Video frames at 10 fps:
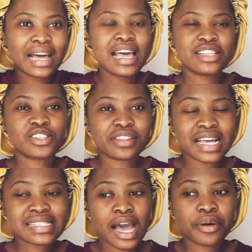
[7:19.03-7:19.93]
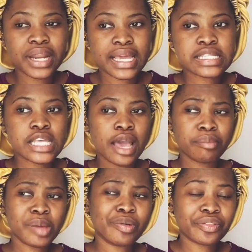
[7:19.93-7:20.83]
So that's how it is.
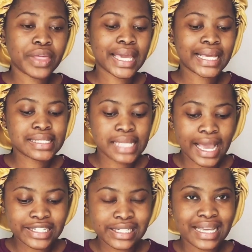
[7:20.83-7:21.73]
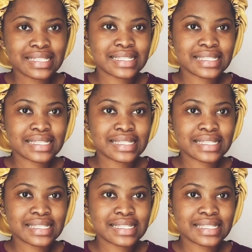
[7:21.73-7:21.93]
People think it's actually as